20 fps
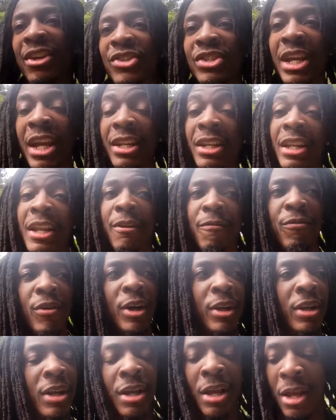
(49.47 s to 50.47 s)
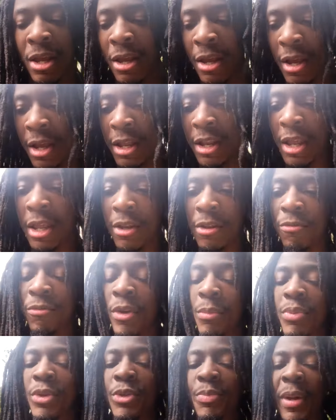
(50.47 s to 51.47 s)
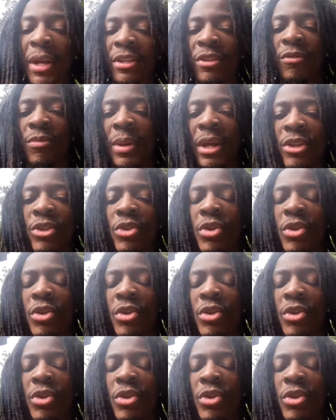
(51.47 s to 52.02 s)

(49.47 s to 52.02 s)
educated, and fun, and a fun perspective, man.